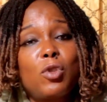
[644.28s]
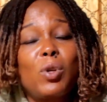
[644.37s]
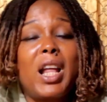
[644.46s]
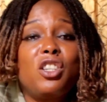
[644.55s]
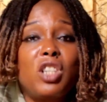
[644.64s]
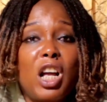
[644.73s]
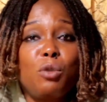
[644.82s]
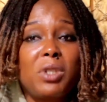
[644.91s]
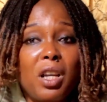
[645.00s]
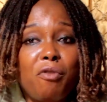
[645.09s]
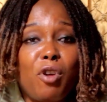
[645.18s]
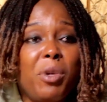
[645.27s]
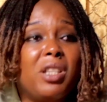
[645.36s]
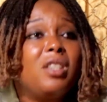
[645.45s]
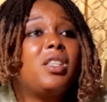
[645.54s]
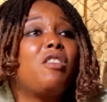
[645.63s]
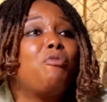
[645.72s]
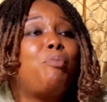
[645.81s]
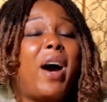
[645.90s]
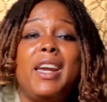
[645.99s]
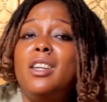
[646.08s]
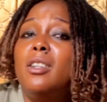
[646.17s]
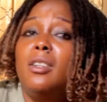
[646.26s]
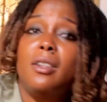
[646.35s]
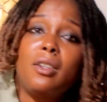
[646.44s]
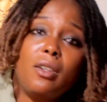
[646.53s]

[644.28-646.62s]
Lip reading: so that the child will take from it, instead of buying